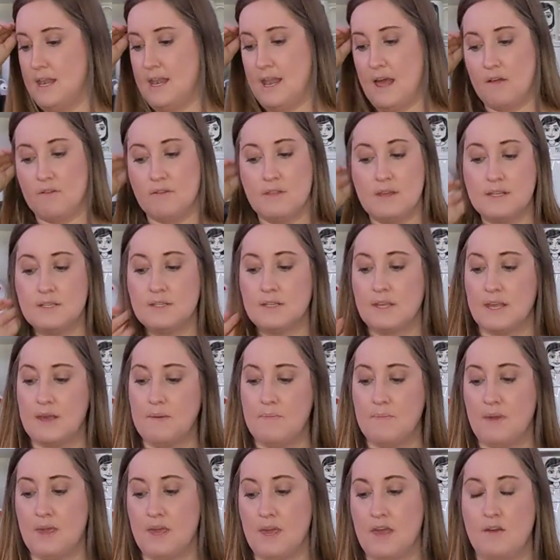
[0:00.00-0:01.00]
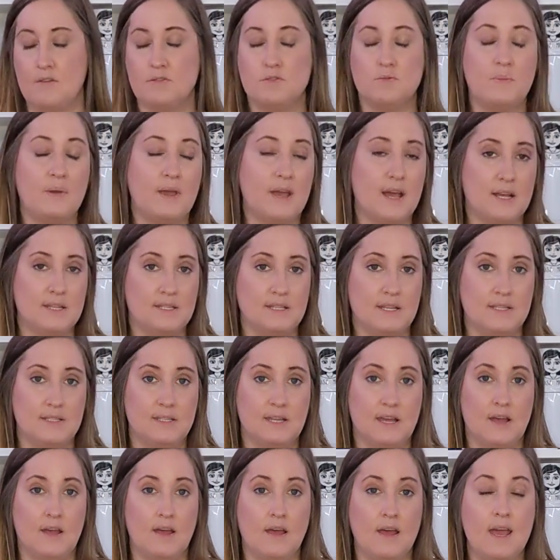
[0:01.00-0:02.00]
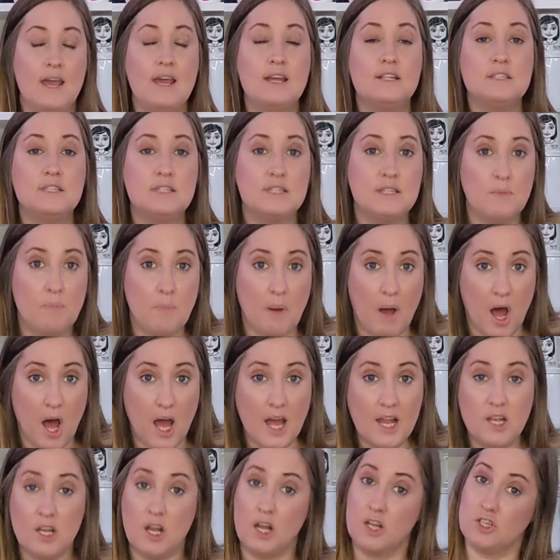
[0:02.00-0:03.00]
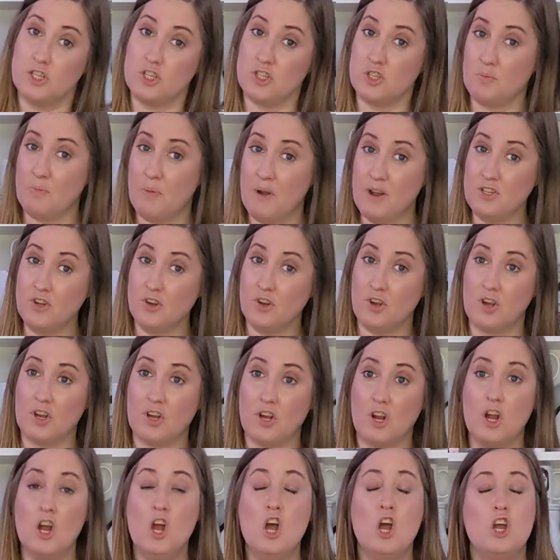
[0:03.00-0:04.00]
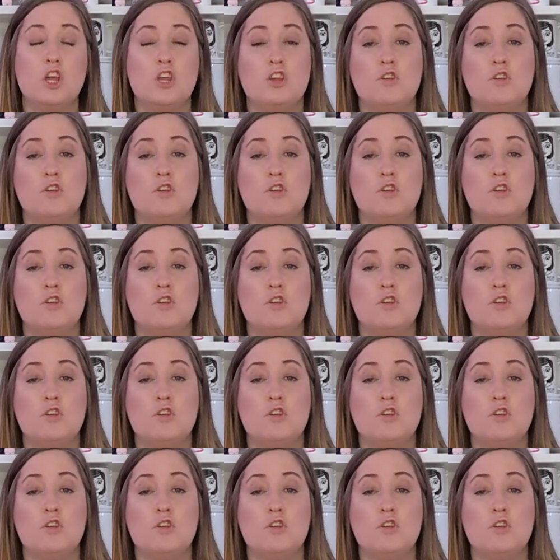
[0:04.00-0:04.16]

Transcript: Now this can be used because it's an Instapot, not just a pressure cooker.